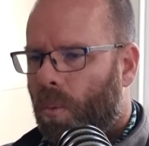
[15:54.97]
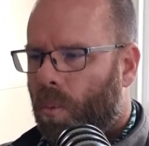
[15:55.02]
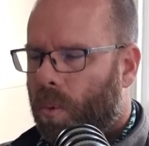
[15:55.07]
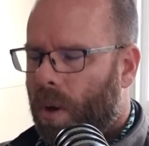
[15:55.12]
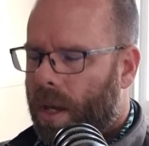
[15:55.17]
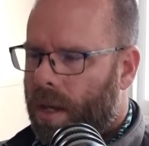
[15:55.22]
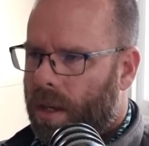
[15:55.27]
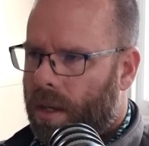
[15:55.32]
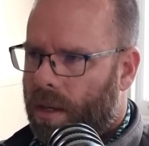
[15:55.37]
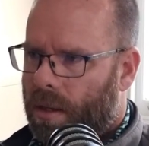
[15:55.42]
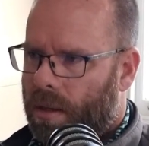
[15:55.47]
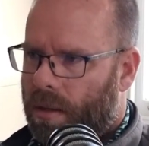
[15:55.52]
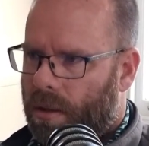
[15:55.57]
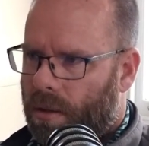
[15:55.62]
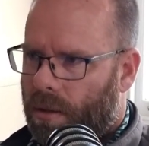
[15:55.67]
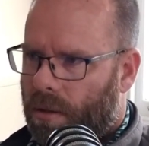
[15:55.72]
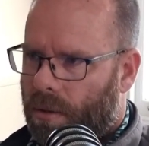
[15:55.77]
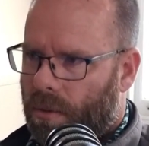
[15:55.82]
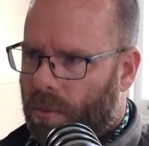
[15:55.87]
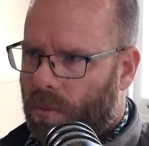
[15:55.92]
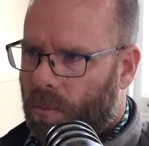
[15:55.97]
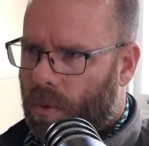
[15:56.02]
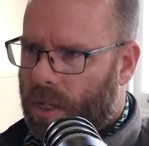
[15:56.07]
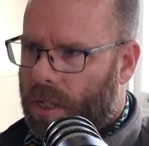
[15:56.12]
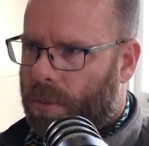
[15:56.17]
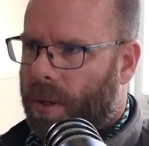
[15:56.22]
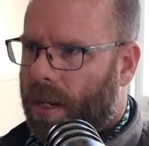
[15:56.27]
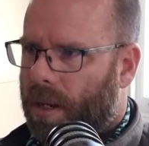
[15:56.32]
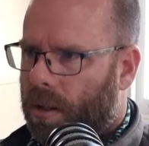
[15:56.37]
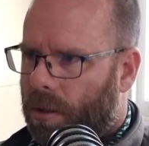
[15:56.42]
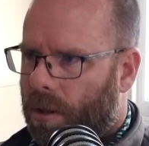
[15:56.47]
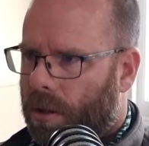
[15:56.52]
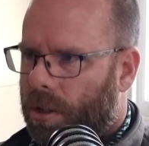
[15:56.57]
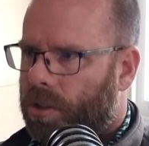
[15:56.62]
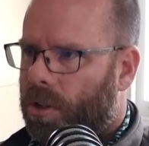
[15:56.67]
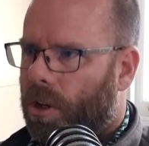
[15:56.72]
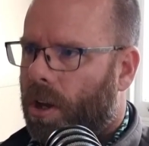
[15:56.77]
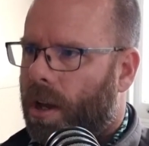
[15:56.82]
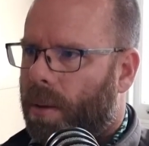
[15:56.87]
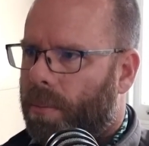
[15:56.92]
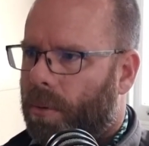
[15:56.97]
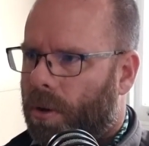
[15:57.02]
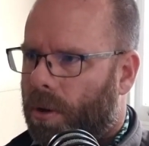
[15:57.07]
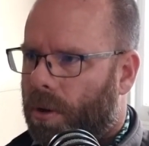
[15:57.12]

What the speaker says: we spend a lot of time